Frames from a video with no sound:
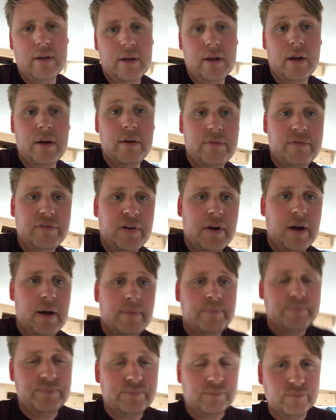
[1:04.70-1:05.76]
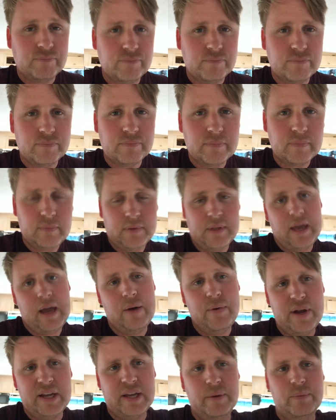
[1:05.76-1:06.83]
of
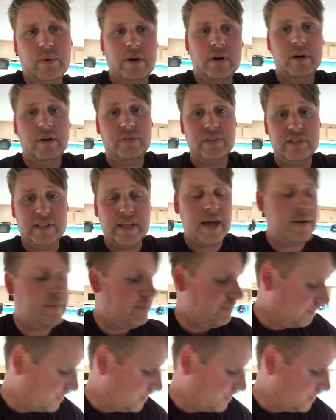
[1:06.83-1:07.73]
how I get water off the slide.